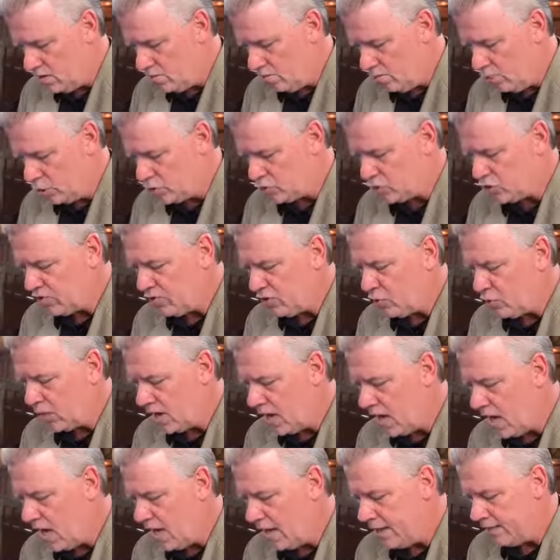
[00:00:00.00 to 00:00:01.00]
Merciful
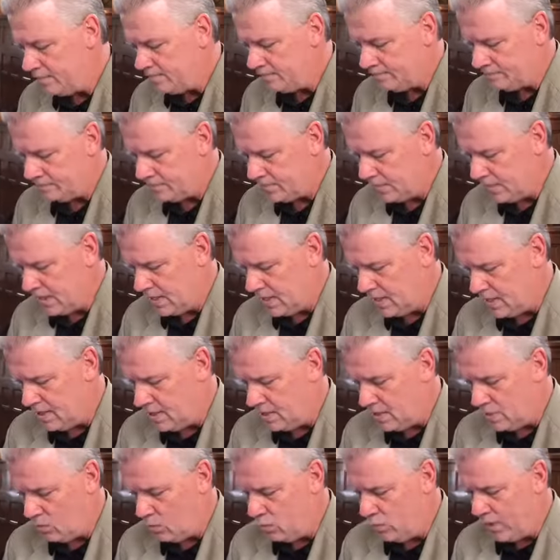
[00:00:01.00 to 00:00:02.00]
God,
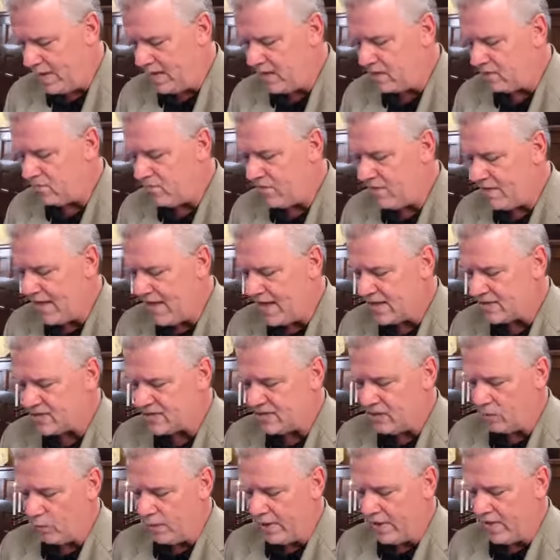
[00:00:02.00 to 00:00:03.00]
we
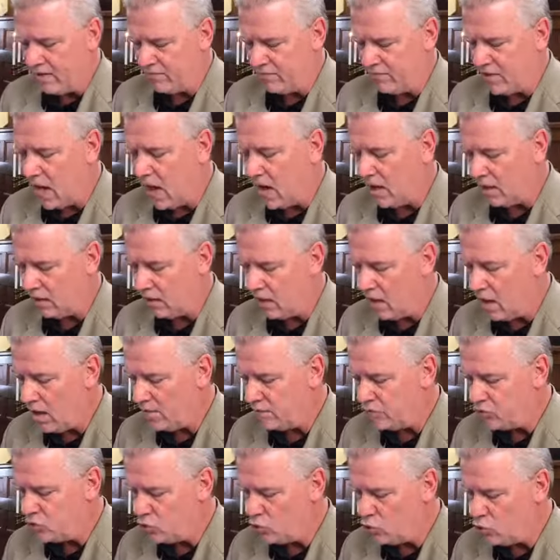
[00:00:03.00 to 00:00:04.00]
confess that we have not
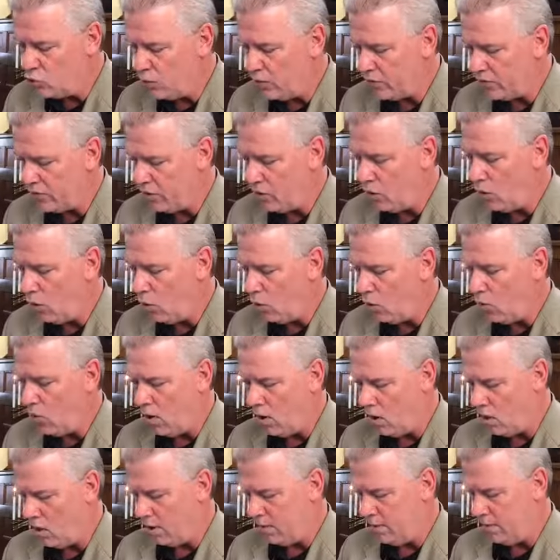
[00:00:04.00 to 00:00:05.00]
loved you with our whole
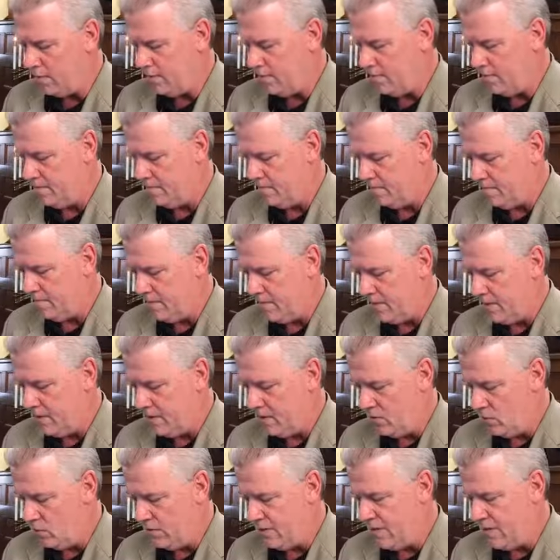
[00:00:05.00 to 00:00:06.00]
heart.
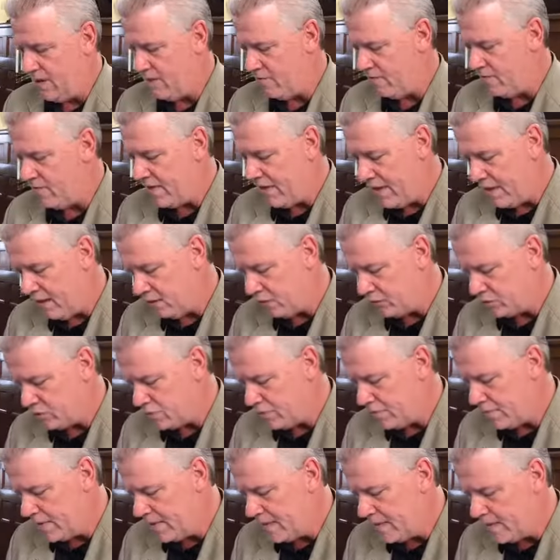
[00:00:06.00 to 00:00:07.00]
We have failed
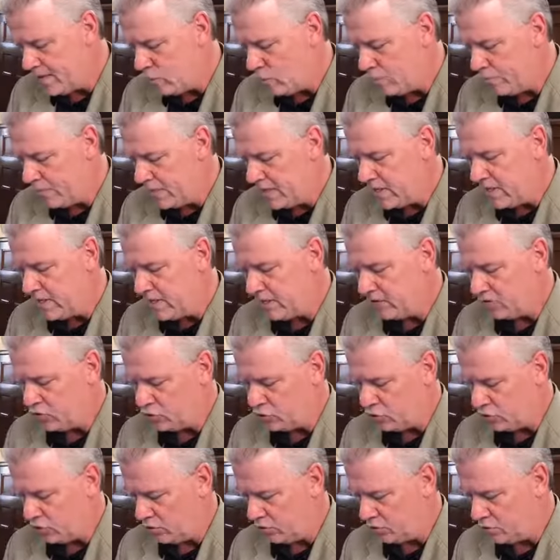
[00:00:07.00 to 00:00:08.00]
to be an obedient
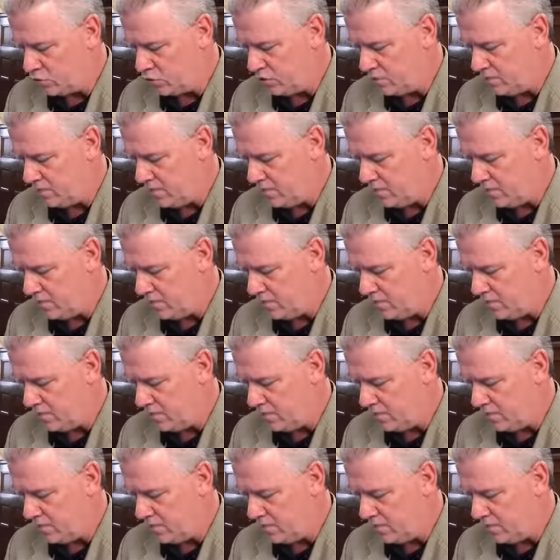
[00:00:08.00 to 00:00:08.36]
church.